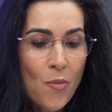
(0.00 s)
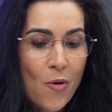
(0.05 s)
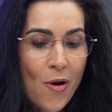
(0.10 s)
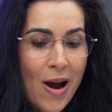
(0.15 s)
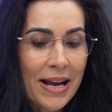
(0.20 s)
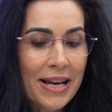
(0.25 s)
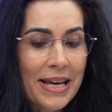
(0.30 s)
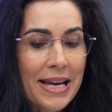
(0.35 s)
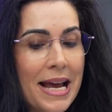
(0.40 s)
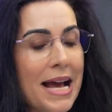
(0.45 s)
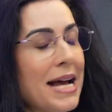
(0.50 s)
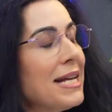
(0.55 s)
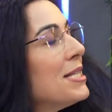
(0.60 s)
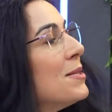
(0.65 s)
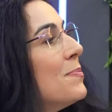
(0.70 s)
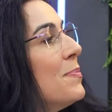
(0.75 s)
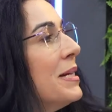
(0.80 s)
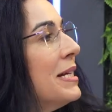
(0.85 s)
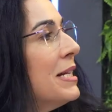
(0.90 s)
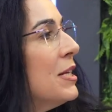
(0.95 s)
Meraki has
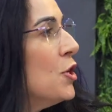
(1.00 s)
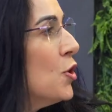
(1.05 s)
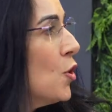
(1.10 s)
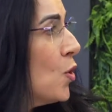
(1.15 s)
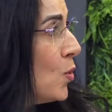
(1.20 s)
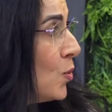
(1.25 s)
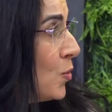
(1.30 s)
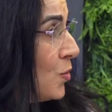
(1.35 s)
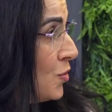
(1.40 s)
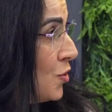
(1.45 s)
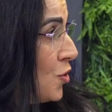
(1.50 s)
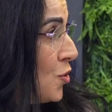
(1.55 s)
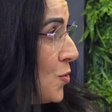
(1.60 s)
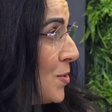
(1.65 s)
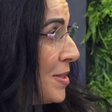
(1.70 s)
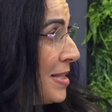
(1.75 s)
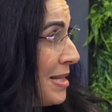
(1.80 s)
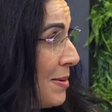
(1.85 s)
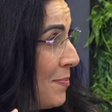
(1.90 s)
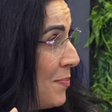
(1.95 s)
been known to
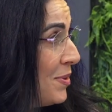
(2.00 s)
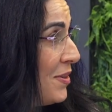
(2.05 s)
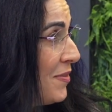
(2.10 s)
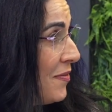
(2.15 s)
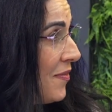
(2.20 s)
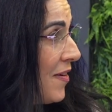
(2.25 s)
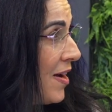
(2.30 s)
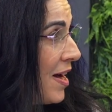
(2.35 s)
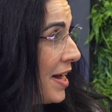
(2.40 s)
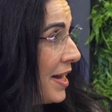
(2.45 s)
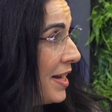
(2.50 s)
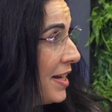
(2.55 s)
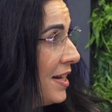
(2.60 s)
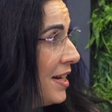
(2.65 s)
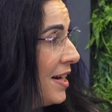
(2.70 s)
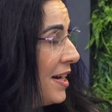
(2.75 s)
simplify